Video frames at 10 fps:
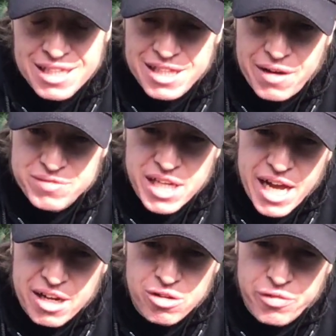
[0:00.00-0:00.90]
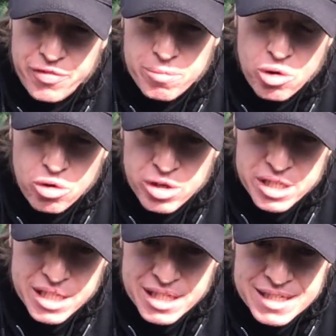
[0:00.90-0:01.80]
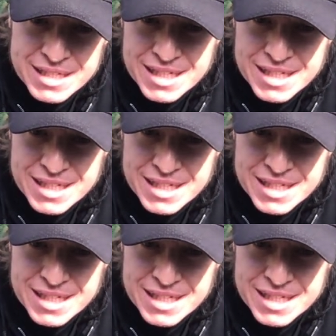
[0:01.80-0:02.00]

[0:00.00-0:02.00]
left tackle from Oregon.